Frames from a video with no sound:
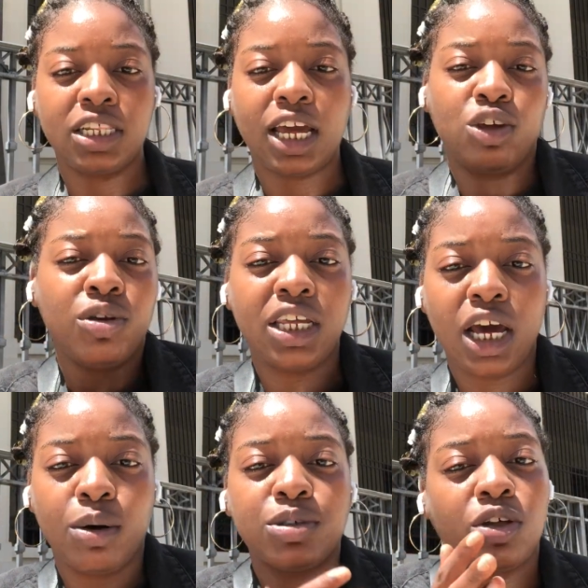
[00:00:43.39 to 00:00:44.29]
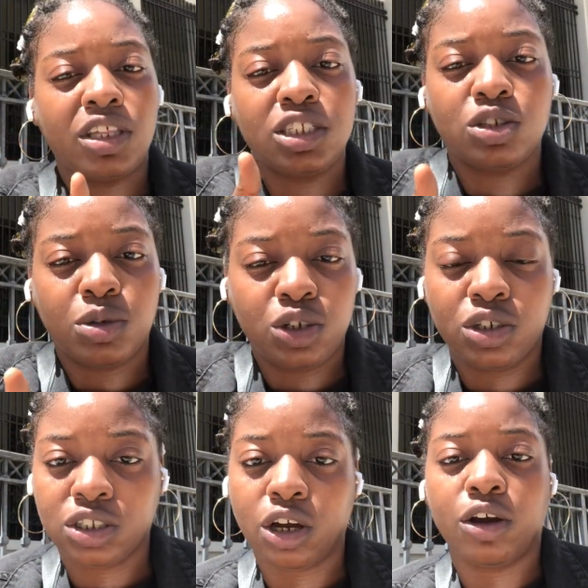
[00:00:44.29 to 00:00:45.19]
like you need help, so this is what you
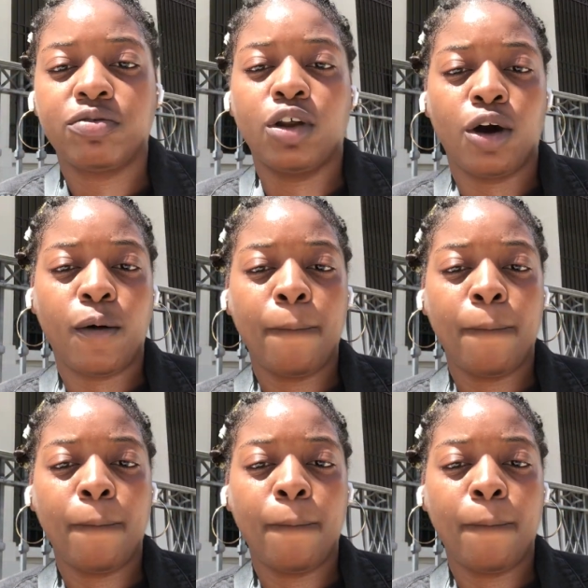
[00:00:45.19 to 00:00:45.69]
deserve. No.